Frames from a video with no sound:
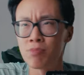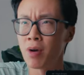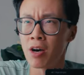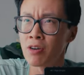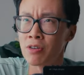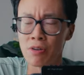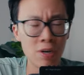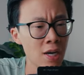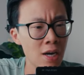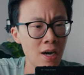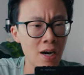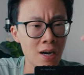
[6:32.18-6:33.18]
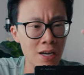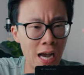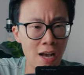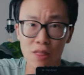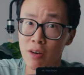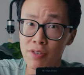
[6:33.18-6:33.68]
monitor.
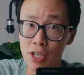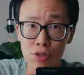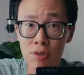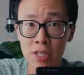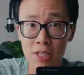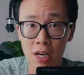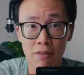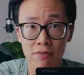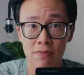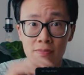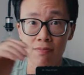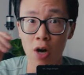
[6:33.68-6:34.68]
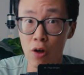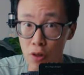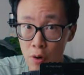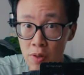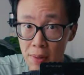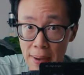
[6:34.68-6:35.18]
I love touchscreen stuff,
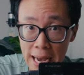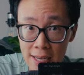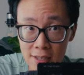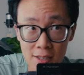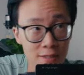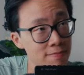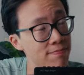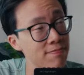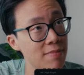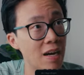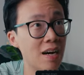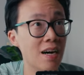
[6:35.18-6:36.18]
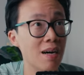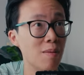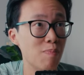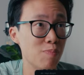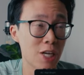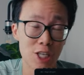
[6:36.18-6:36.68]
although in the past,
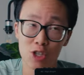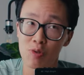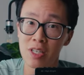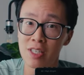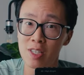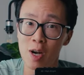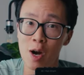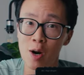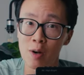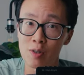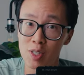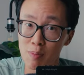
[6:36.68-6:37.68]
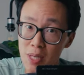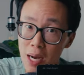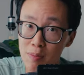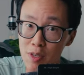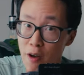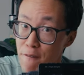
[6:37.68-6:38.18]
touchscreens are
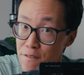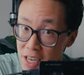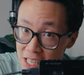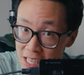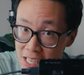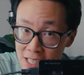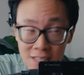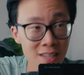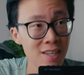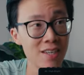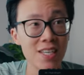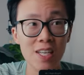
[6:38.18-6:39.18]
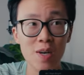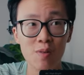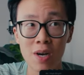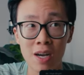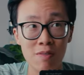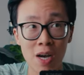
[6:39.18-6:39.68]
sometimes finicky. You
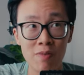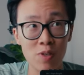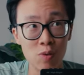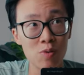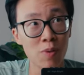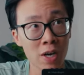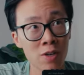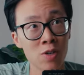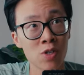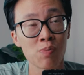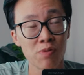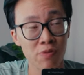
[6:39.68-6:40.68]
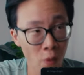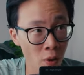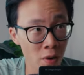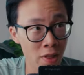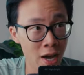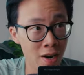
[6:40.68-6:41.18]
know, I've used monitors
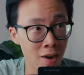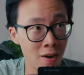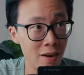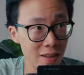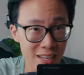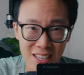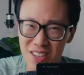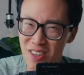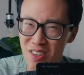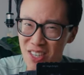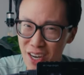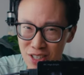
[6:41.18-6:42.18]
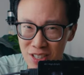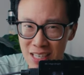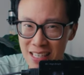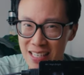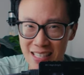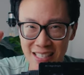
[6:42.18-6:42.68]
before that are like, you know, you touch
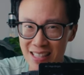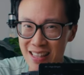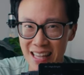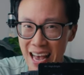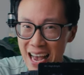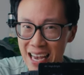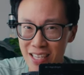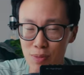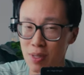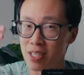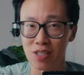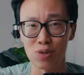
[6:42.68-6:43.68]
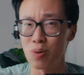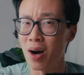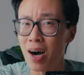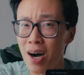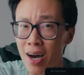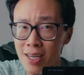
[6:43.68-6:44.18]
it and it lags because it's too
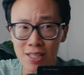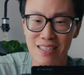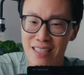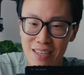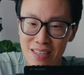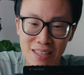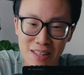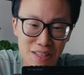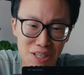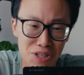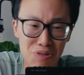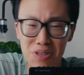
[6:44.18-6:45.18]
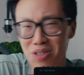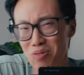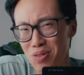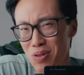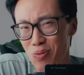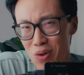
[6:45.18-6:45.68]
hot, and then the touchscreen
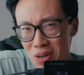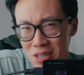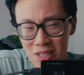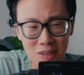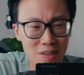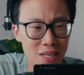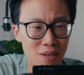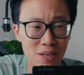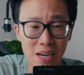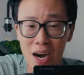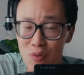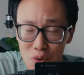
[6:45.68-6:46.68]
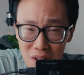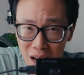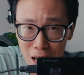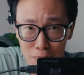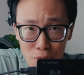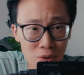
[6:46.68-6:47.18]
doesn't really work, so, and
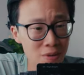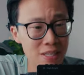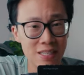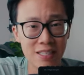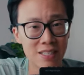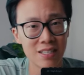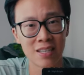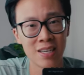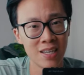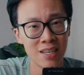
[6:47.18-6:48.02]
unreliable, and it's